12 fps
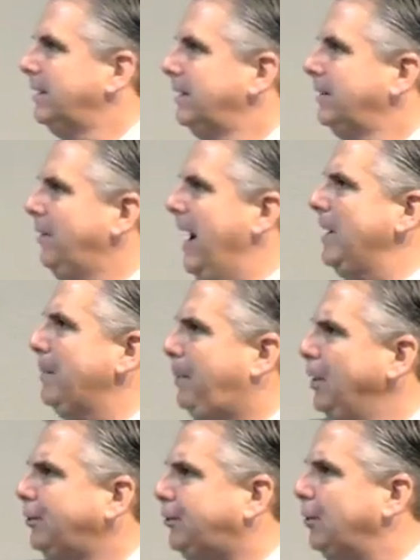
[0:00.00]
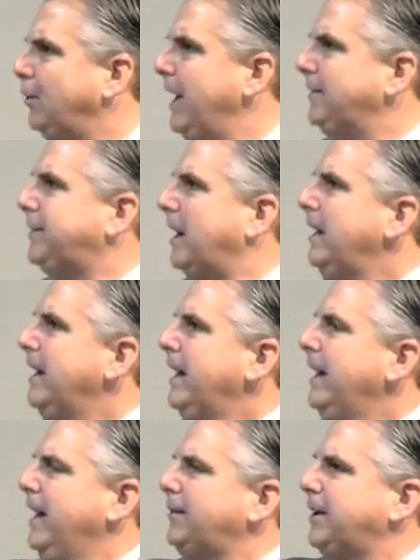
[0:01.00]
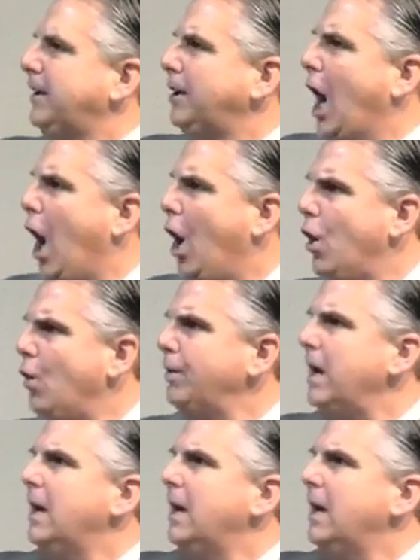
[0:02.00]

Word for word: Trying to push you. It's a it's a known